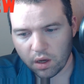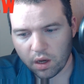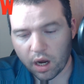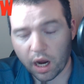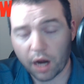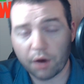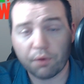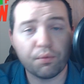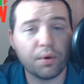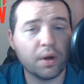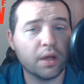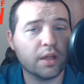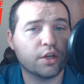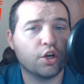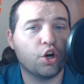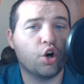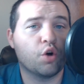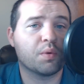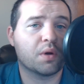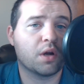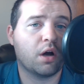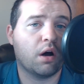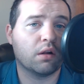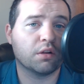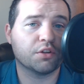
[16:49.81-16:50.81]
I really hope
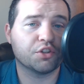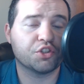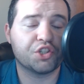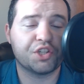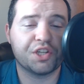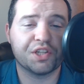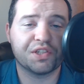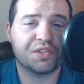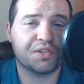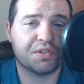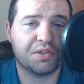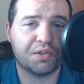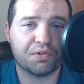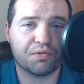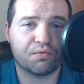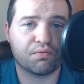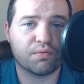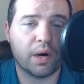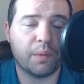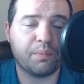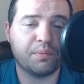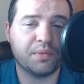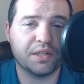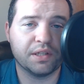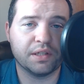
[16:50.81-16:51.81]
college gets
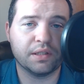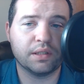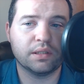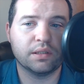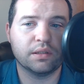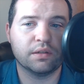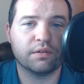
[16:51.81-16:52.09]
disrupted